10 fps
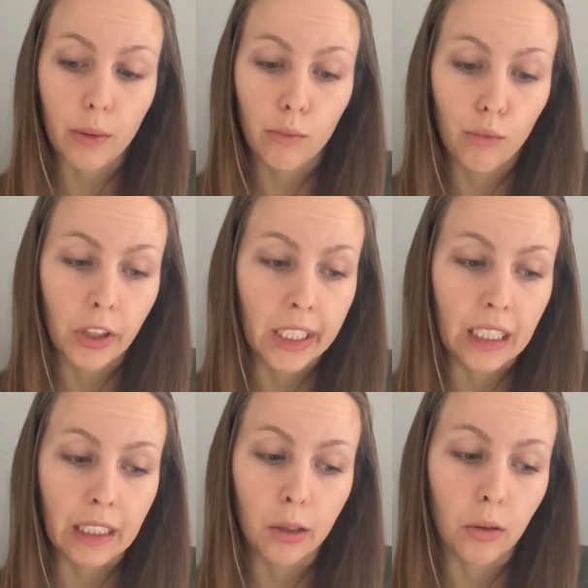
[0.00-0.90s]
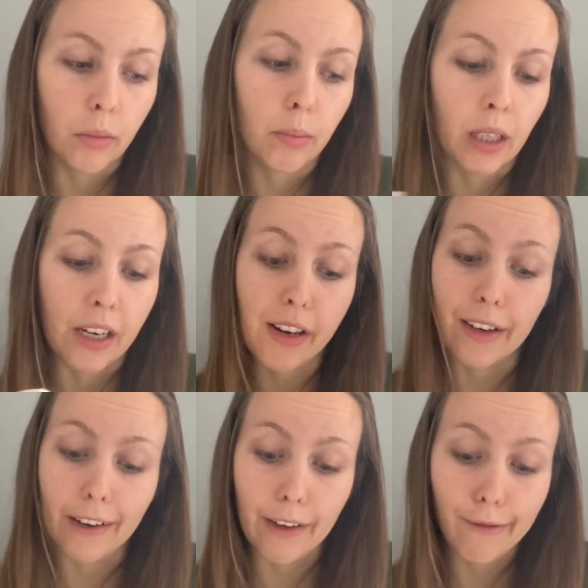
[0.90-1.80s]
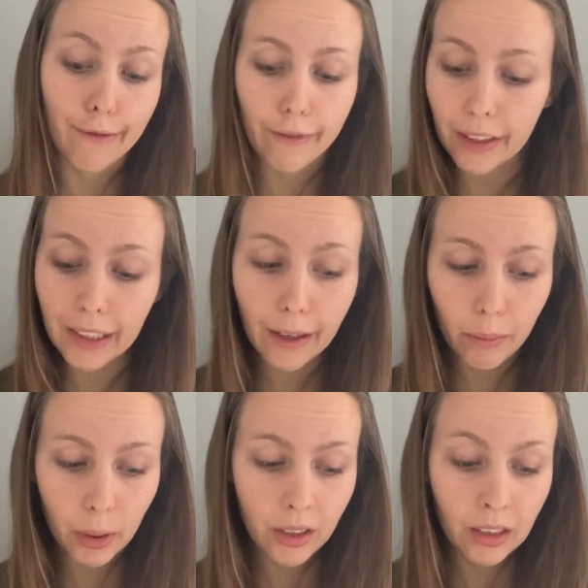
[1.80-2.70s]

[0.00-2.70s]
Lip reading: really little, but I didn't even fill it up,